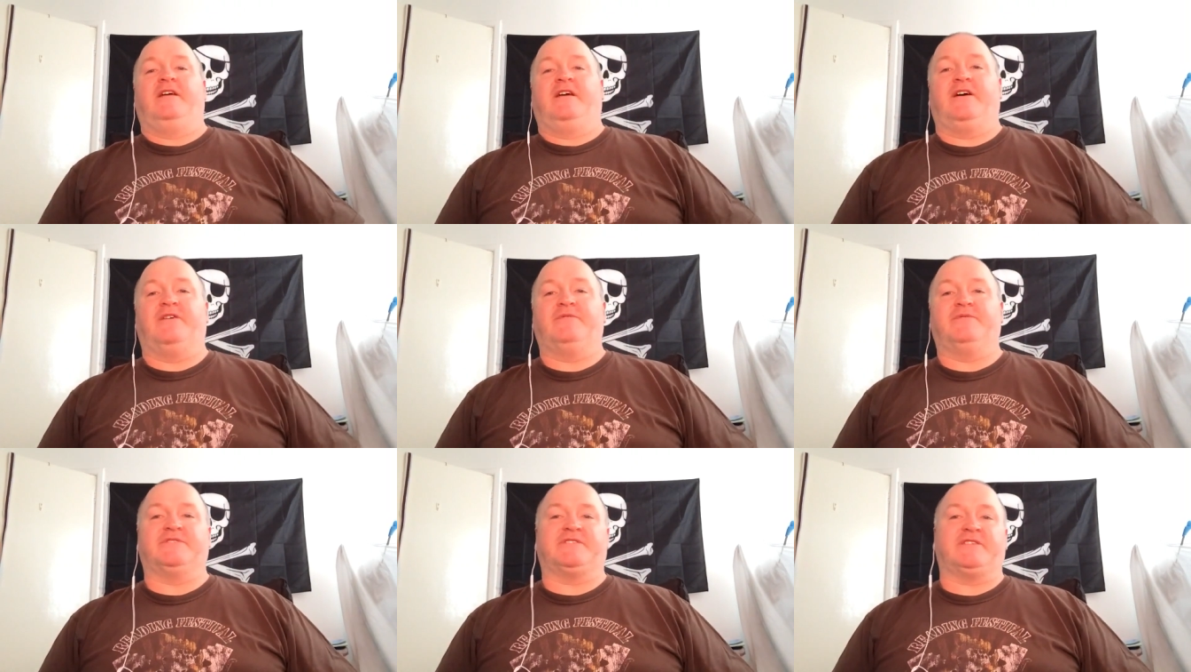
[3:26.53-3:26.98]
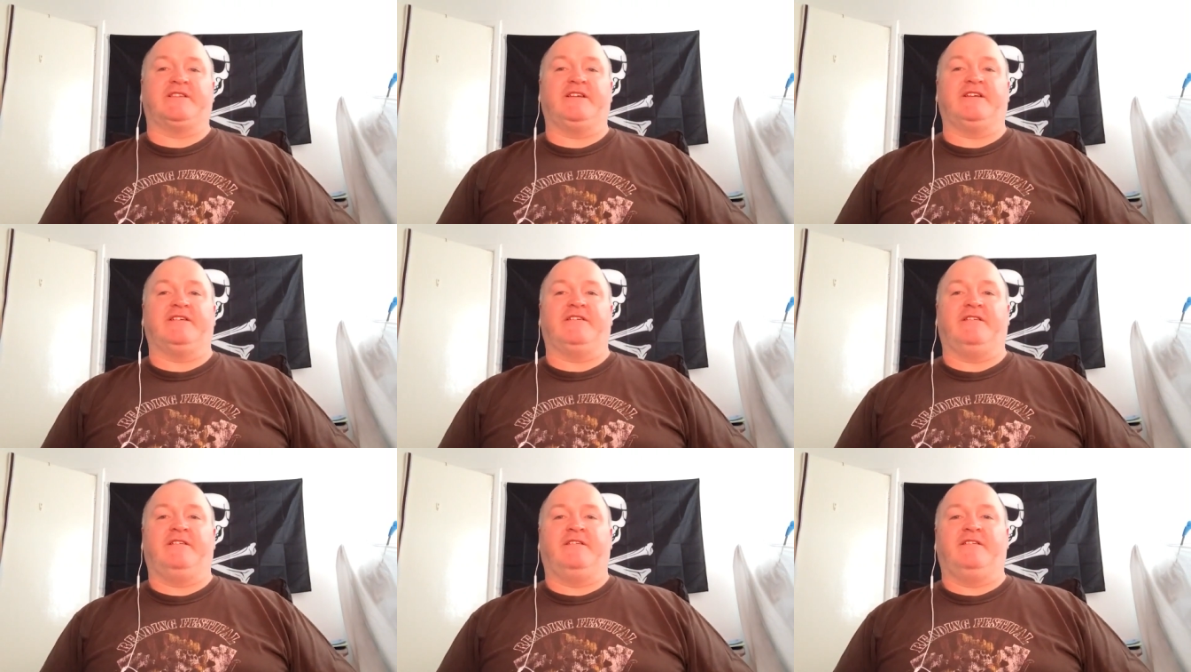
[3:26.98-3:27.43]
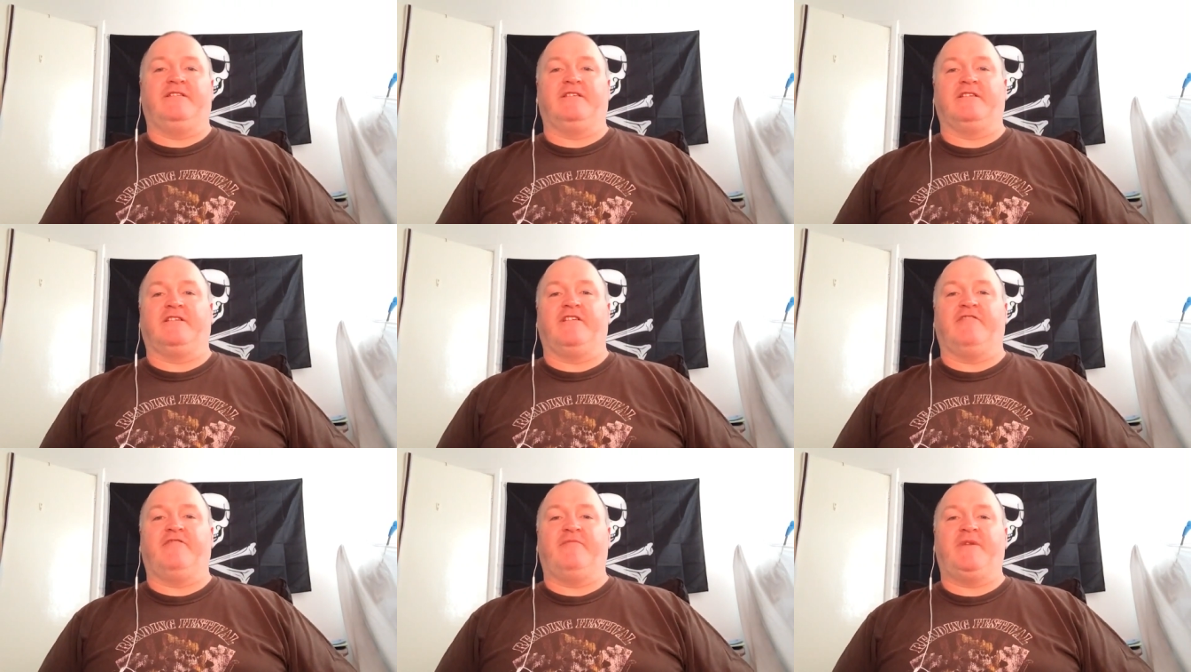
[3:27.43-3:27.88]
Hours later, the
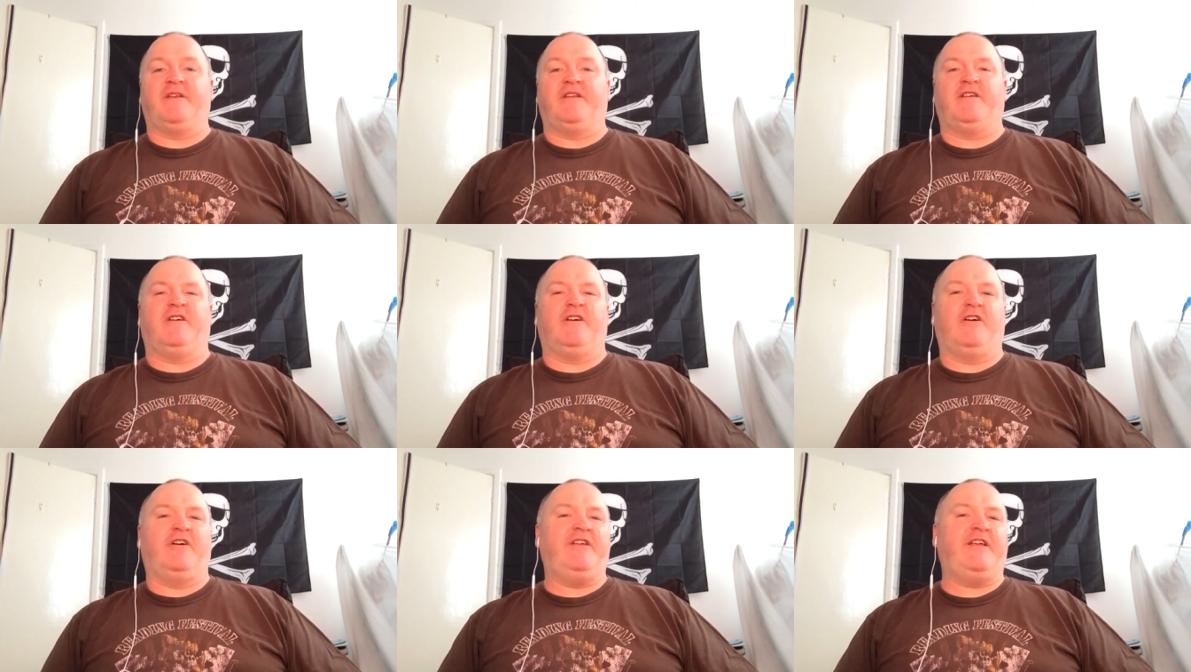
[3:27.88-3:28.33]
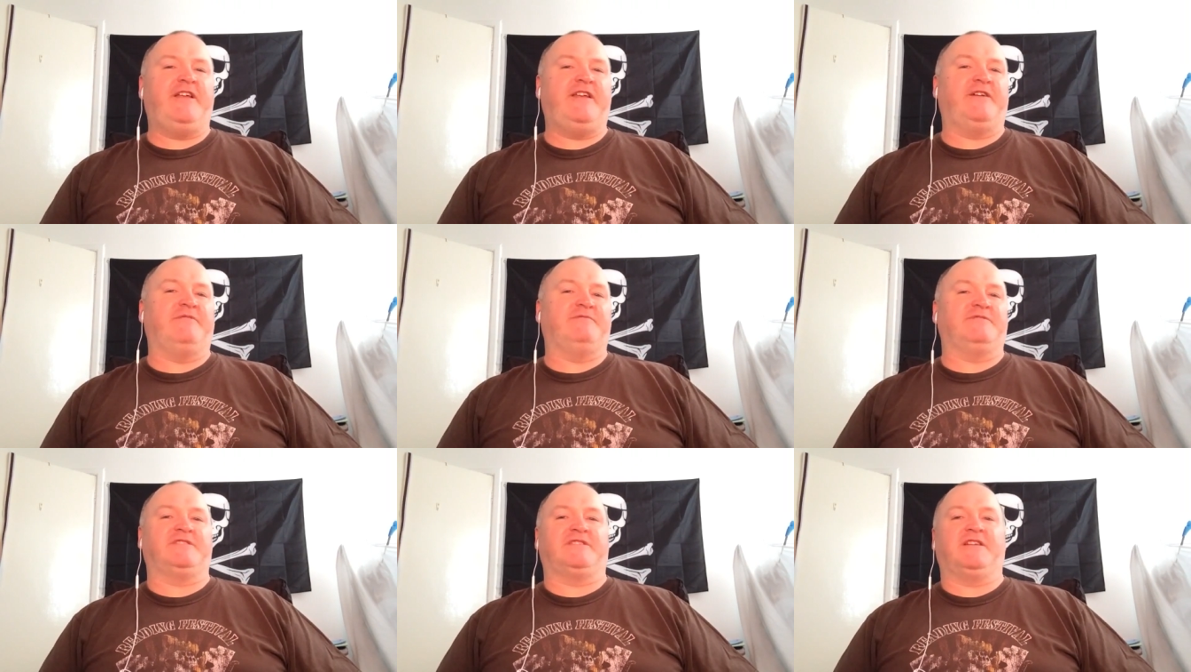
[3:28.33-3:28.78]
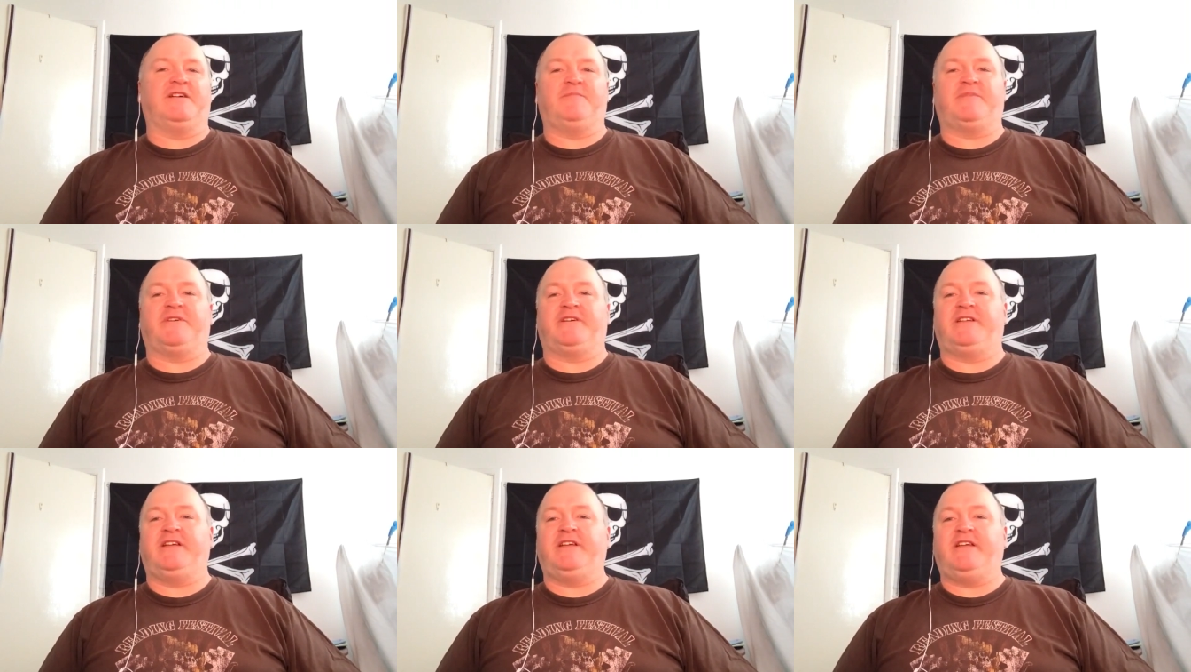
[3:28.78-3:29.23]
government unannounced that
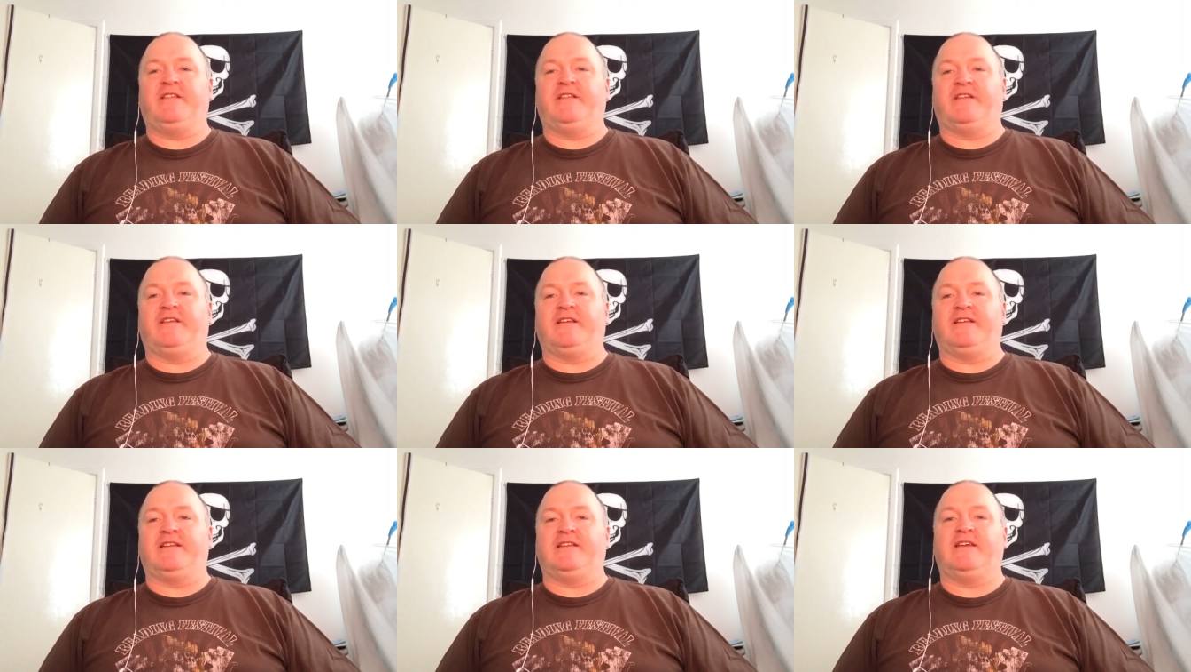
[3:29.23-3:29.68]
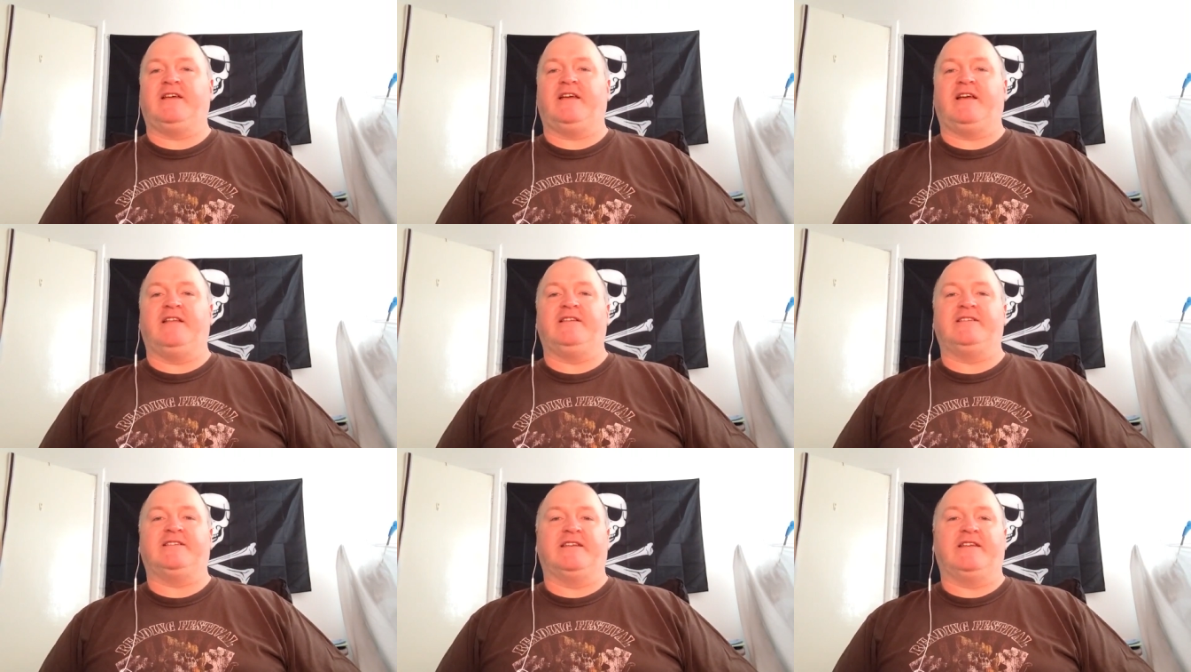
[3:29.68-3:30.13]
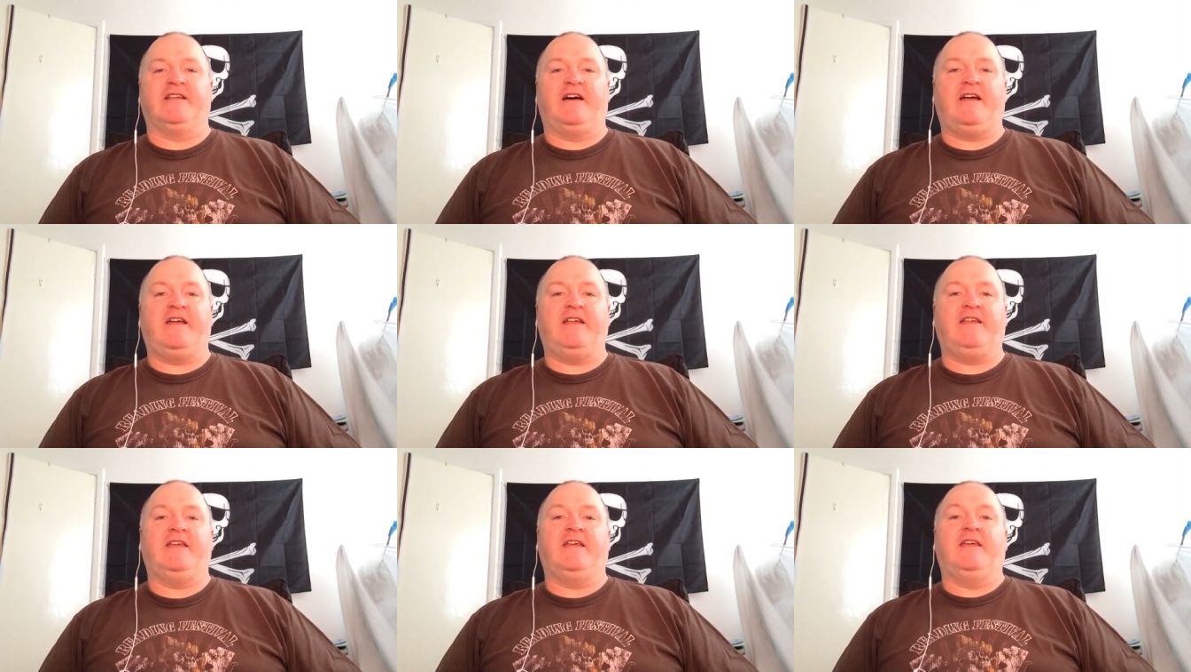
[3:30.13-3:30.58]
particular idea and
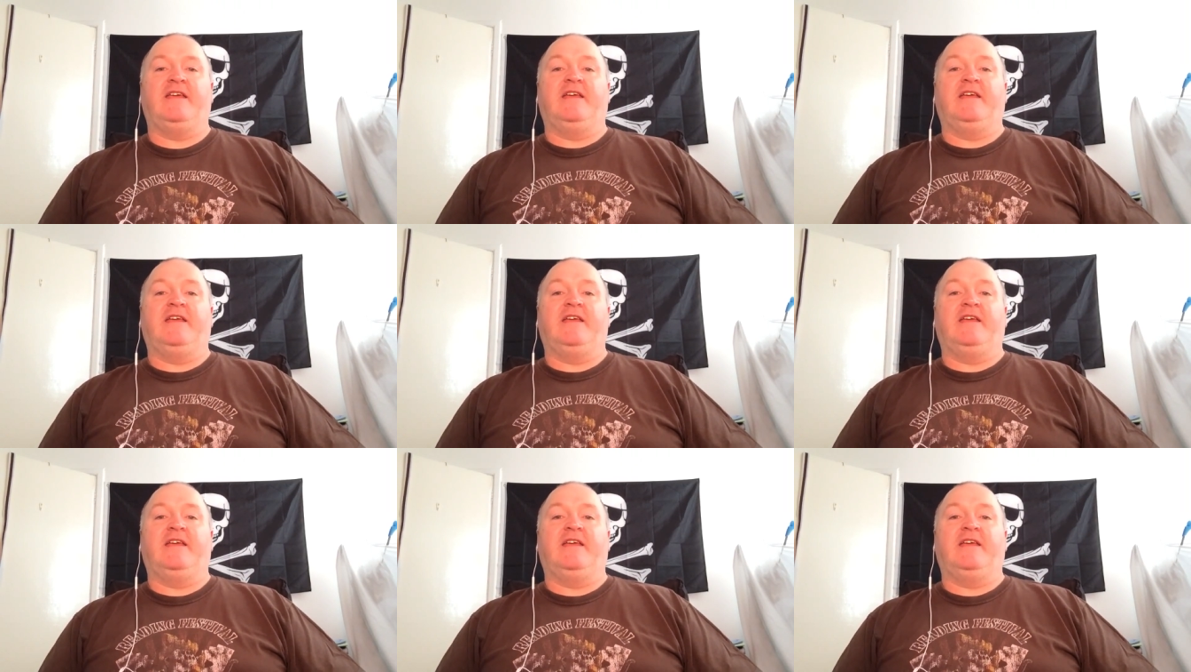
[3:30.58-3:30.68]
denied